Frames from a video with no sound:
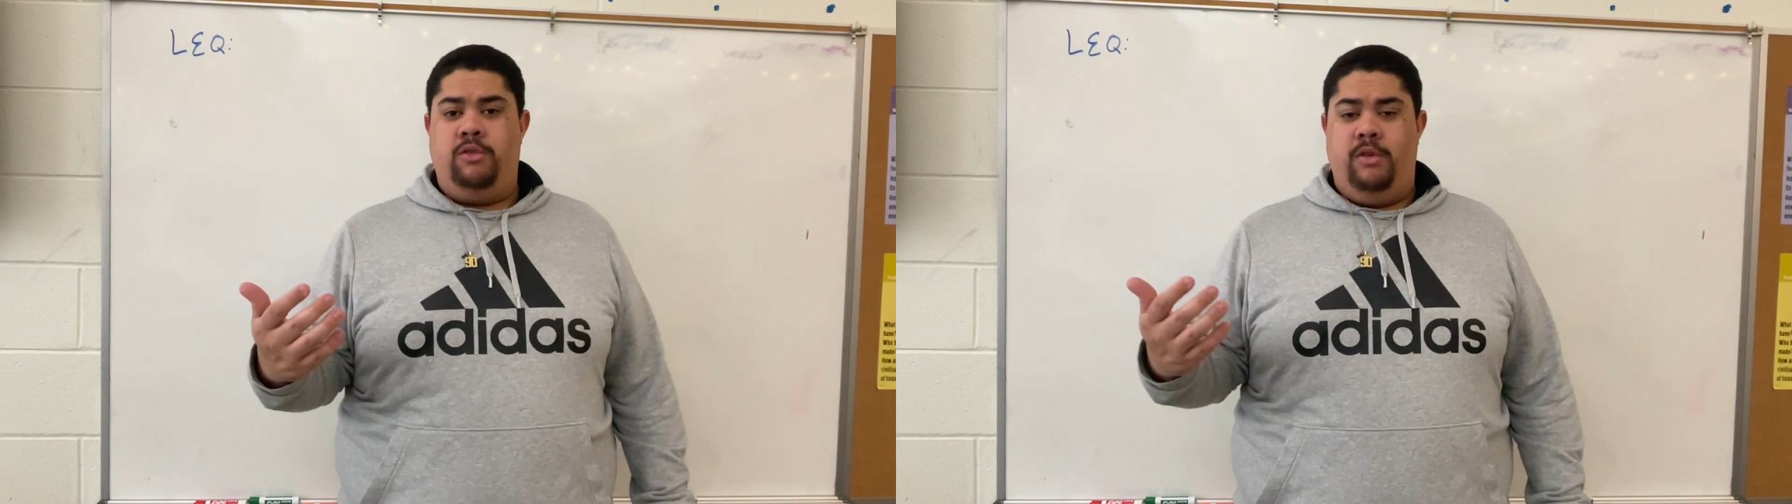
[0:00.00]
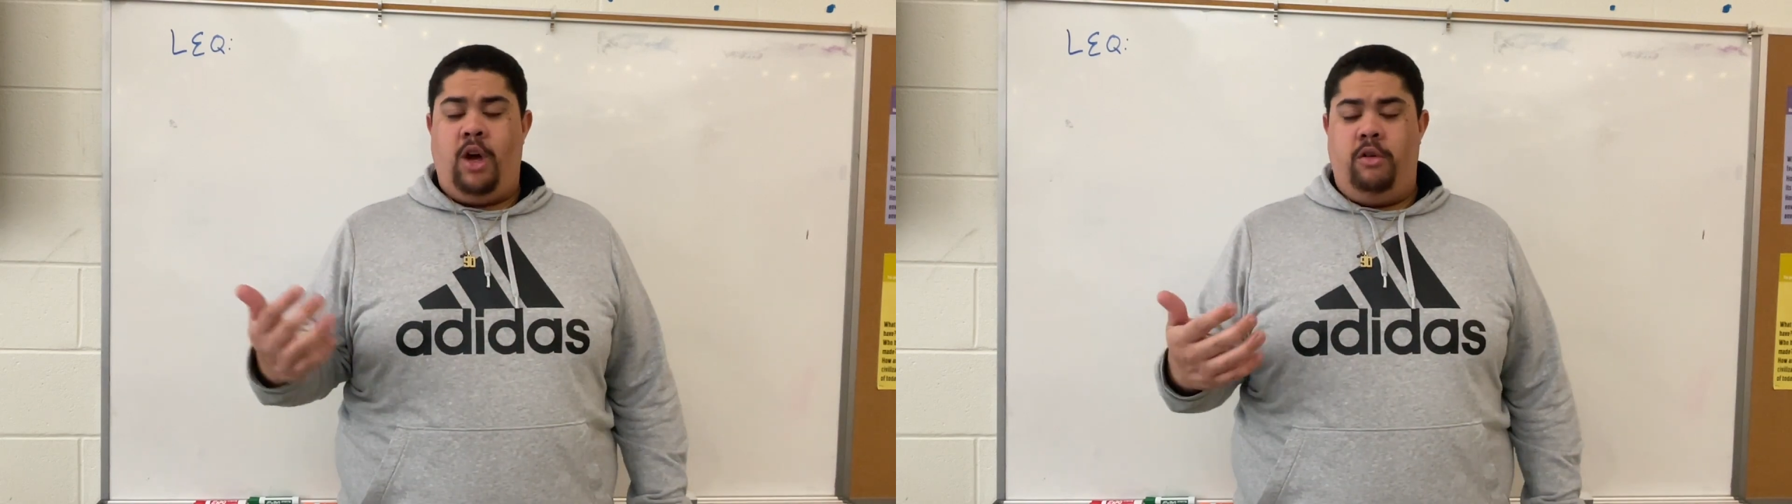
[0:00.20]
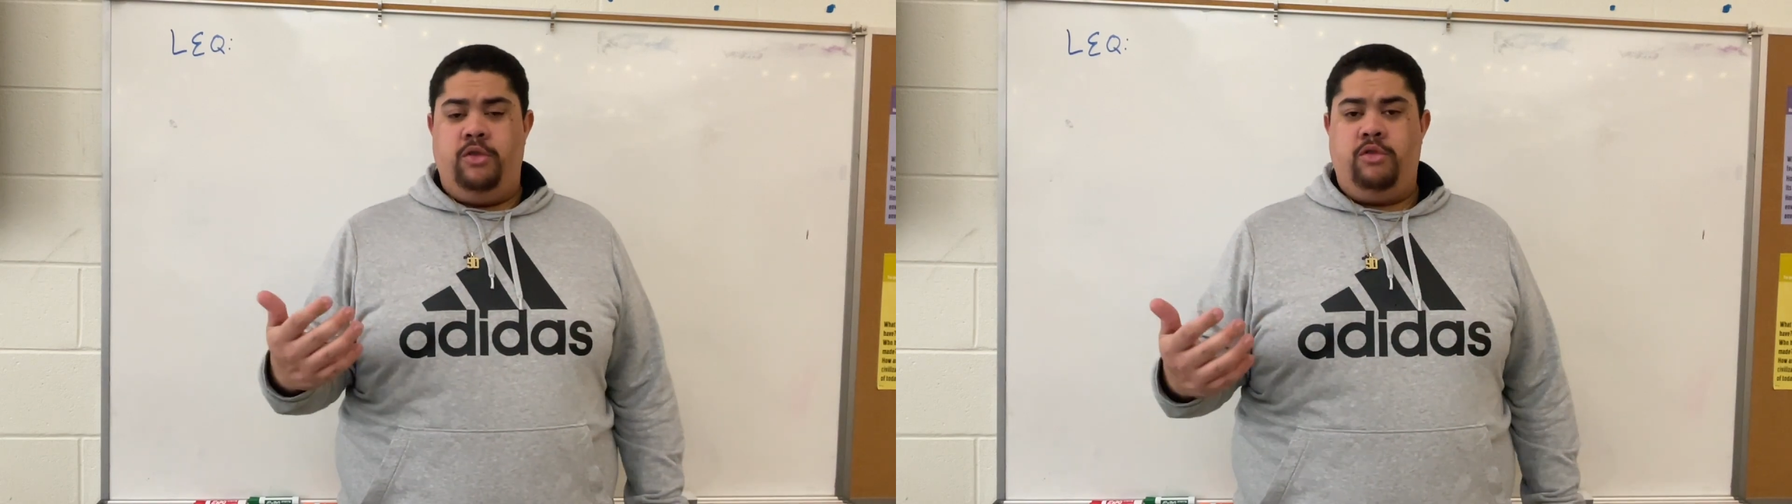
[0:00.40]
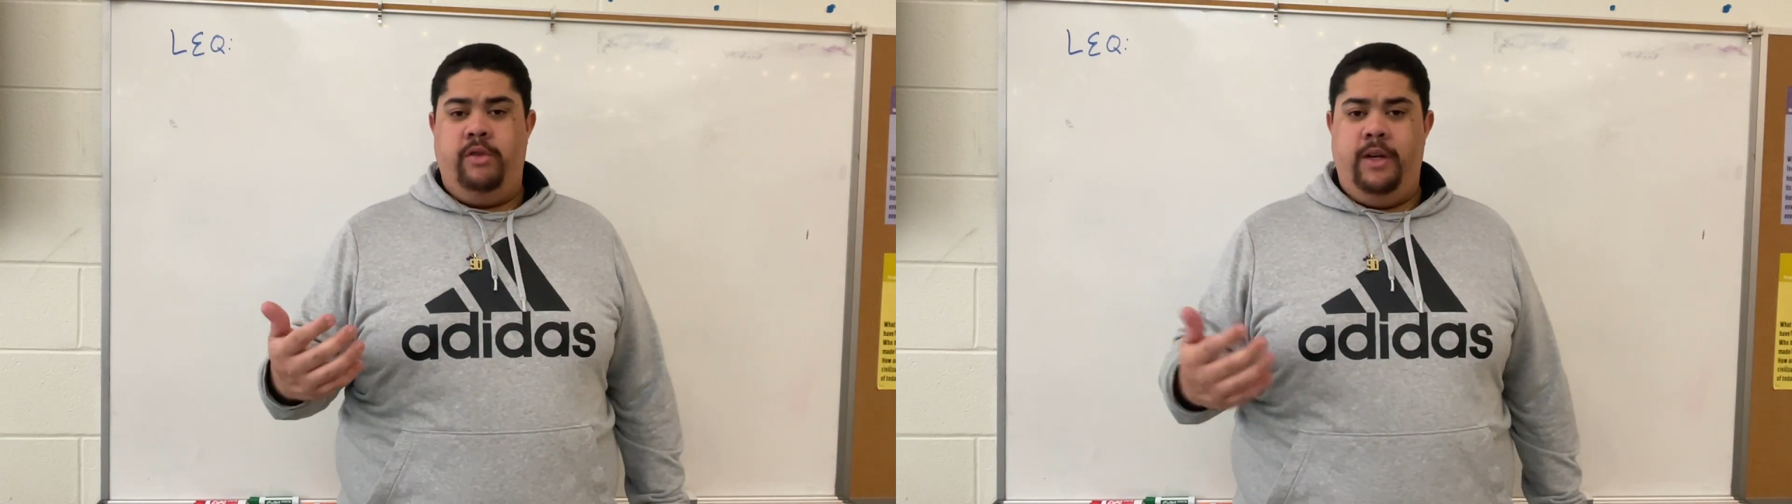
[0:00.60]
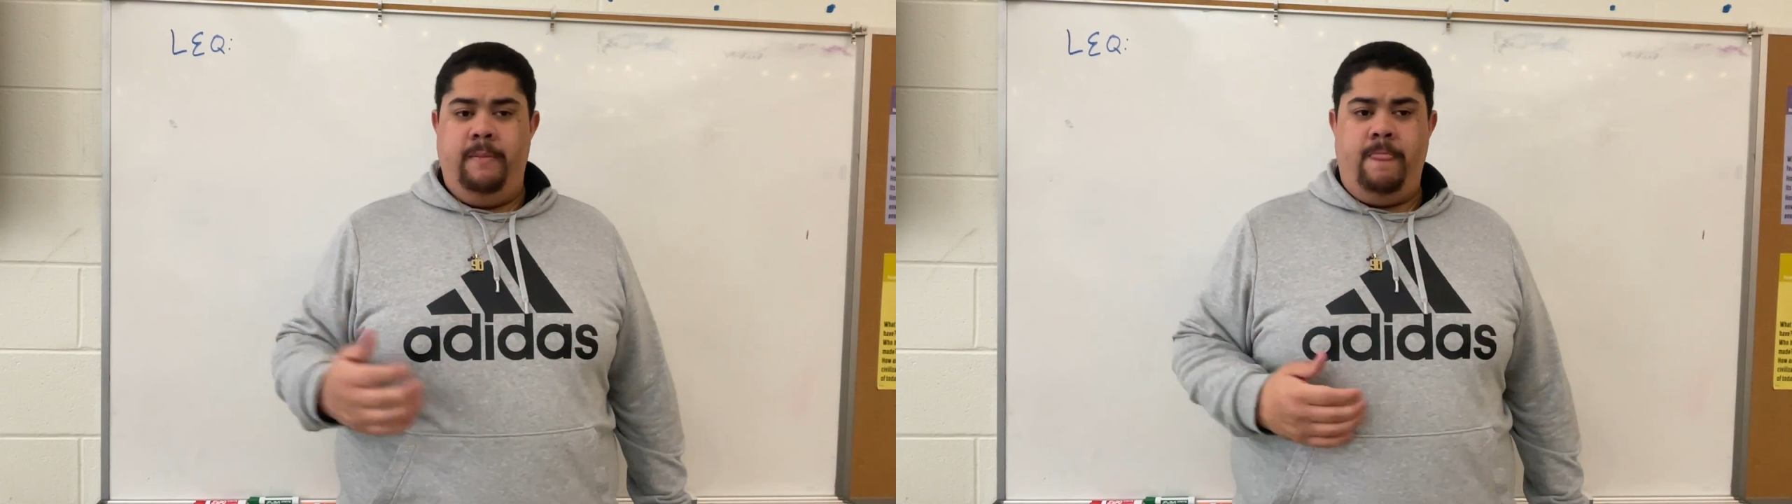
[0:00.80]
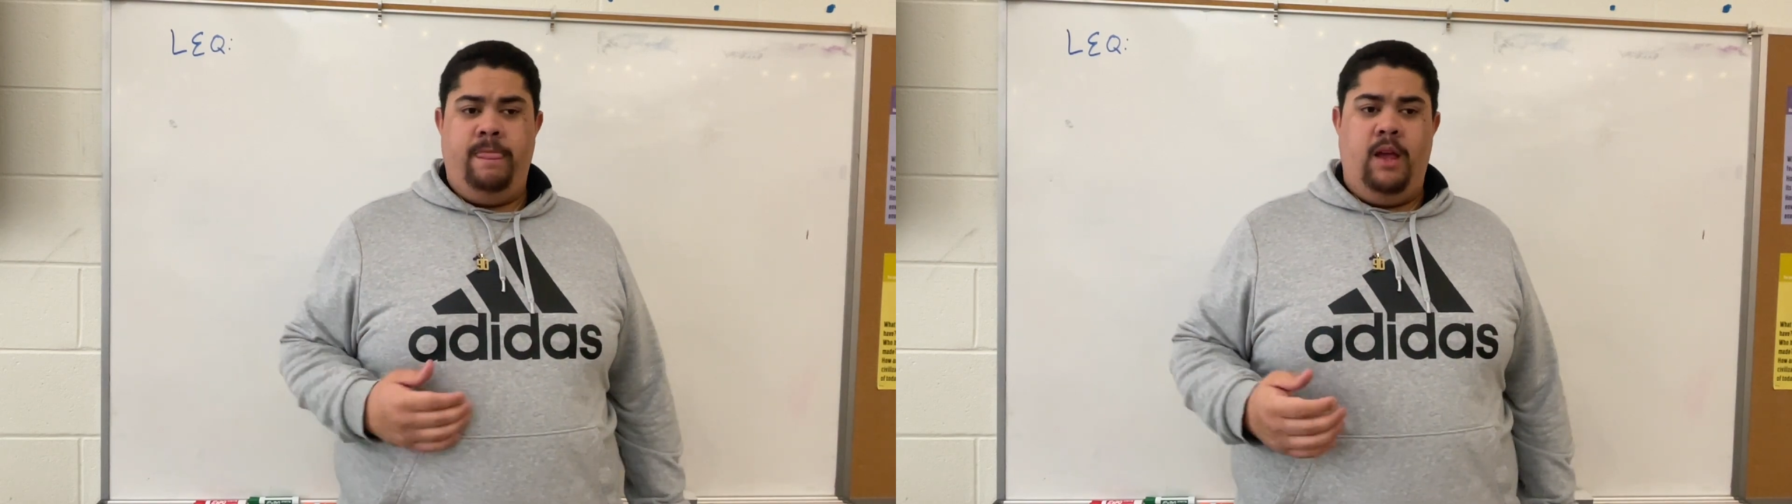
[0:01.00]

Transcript: tunnel screen